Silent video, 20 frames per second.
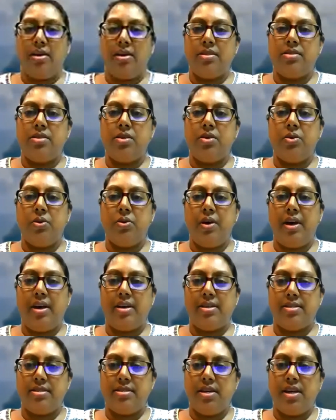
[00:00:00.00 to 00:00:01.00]
so
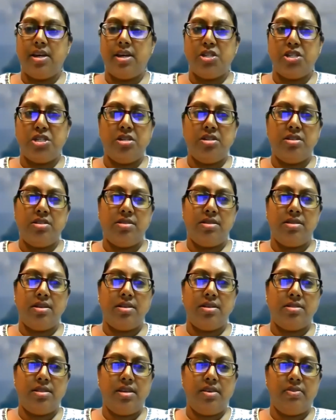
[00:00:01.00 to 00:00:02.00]
SDS sheets are
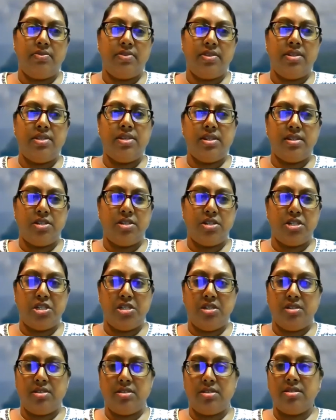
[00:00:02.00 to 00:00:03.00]
safety data
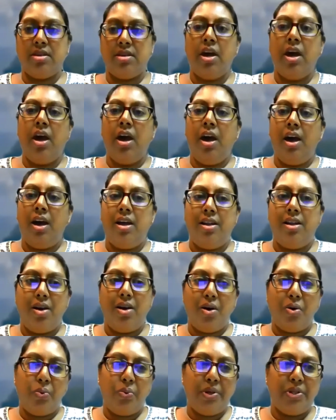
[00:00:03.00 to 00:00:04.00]
sheets.
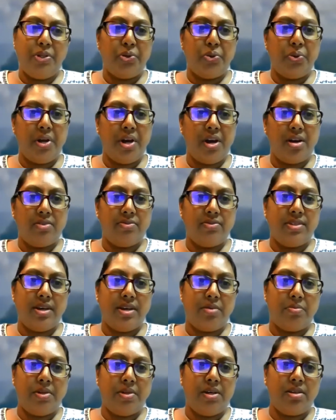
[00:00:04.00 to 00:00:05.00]
Now, we don't have
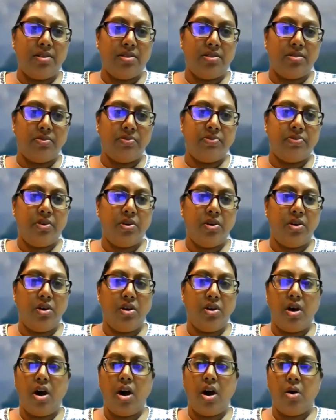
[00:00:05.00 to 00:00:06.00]
templates
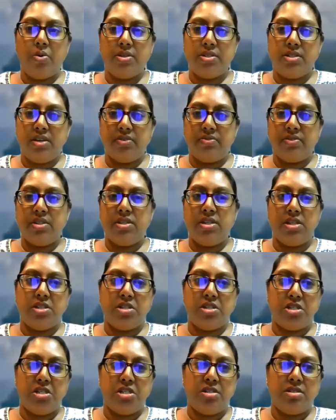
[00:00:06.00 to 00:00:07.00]
for how a safety data
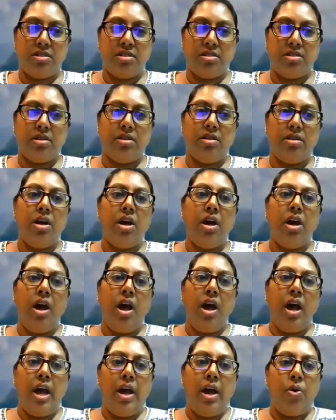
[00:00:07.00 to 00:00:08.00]
sheet is done.
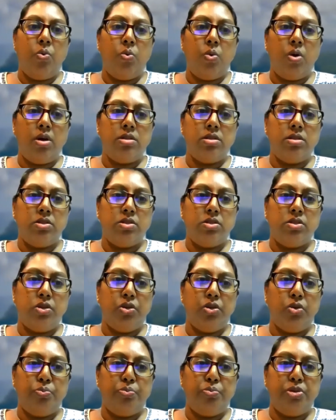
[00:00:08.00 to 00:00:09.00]
Once you
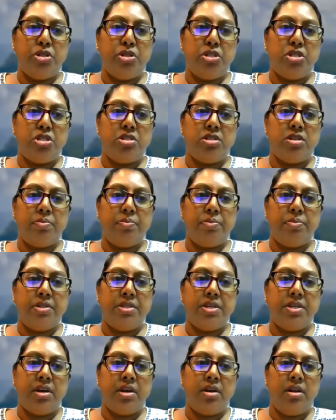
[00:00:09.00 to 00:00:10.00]
purchase a
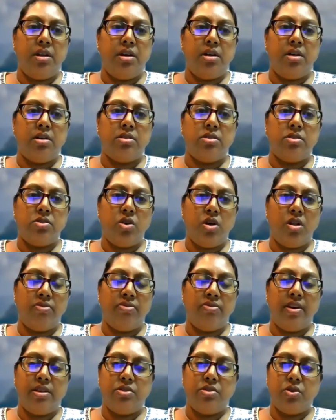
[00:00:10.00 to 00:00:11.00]
particular
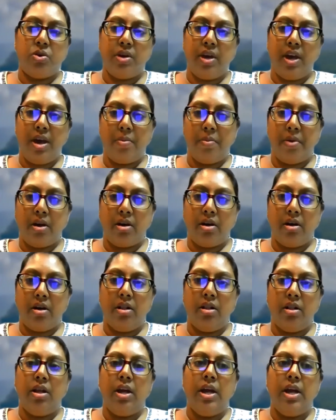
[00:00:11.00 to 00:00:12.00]
solvent or
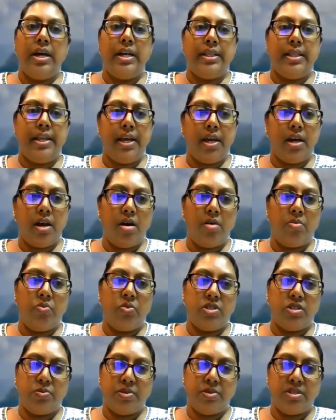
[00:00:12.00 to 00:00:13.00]
chemical, they come with
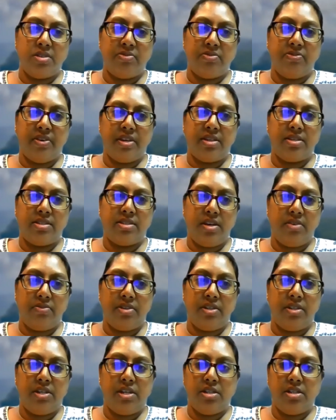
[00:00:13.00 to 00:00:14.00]
specific safety
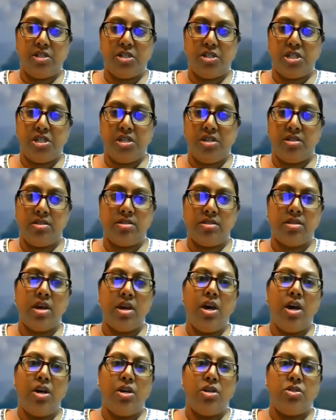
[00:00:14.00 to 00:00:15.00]
data sheets.
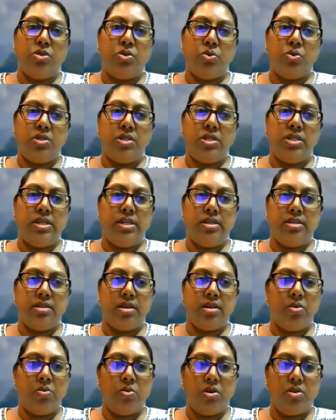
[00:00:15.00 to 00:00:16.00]
So these are
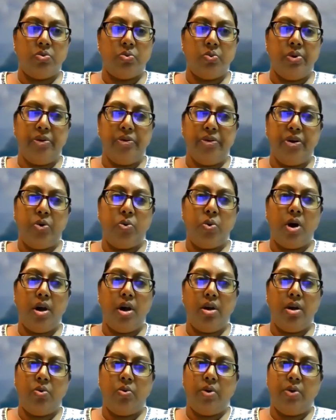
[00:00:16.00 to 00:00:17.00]
what we
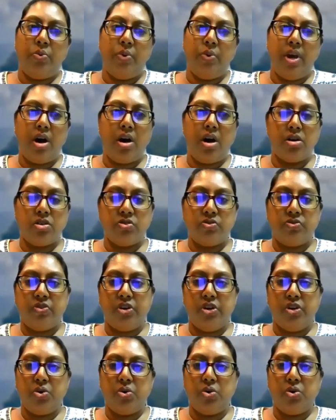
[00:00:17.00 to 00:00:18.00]
require when we ask for
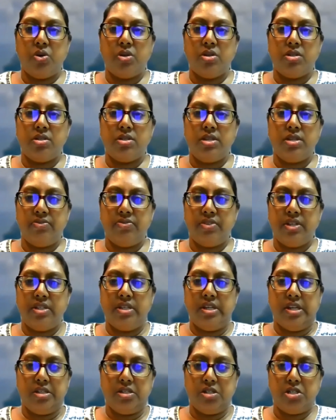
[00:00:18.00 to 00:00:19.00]
your safety
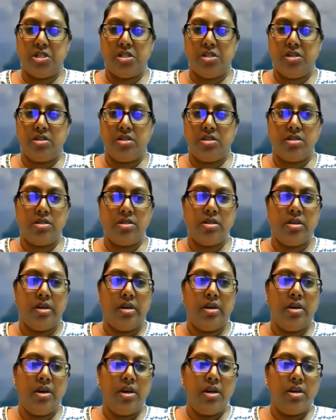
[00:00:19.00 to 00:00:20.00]
data sheets.
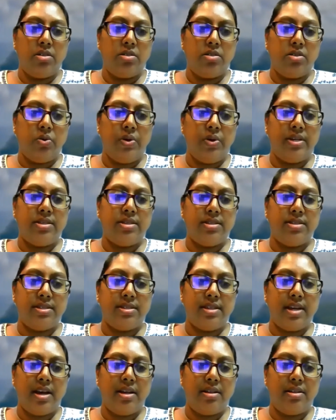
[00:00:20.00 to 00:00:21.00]
So it's a
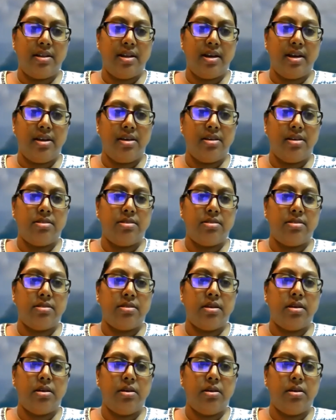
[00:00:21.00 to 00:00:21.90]
standardized